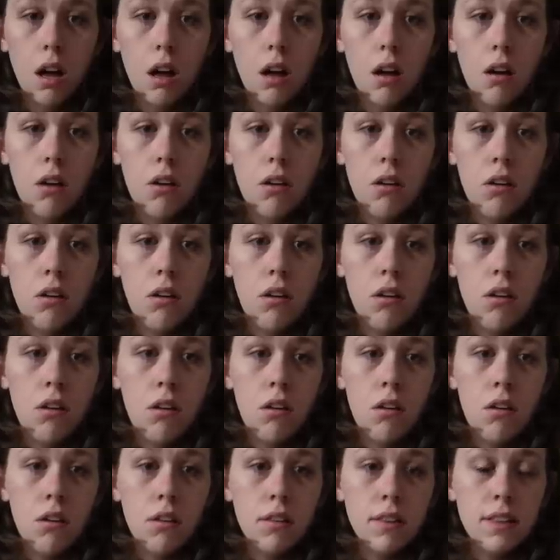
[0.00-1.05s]

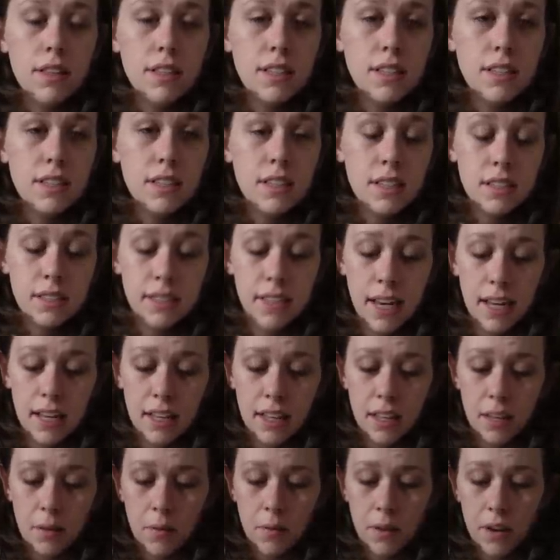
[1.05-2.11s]
Oh, this
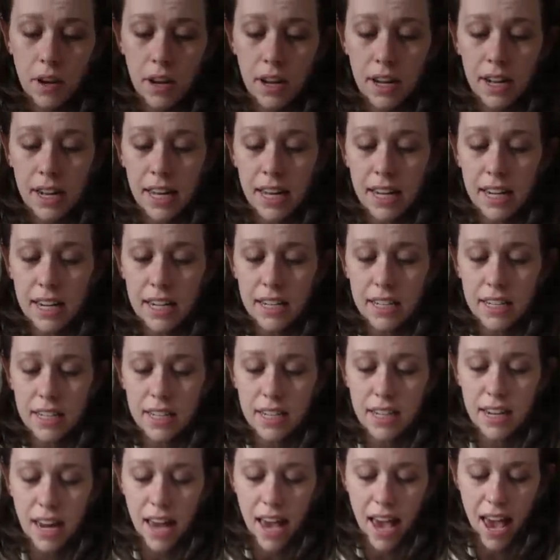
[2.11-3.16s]
is
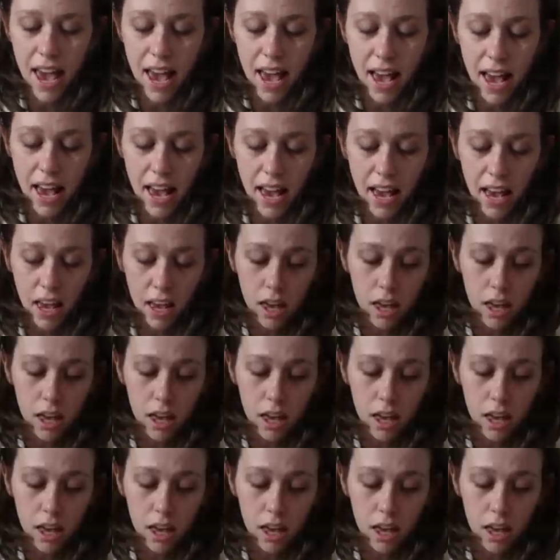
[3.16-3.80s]
exactly what I needed